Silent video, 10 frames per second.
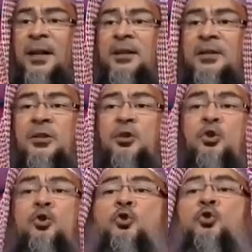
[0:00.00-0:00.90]
did not
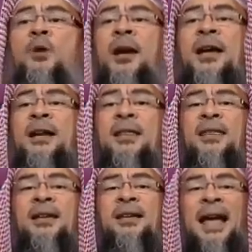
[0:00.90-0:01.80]
do
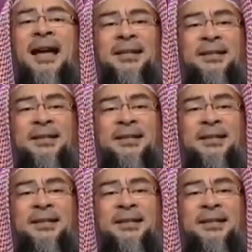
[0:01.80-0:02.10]
anything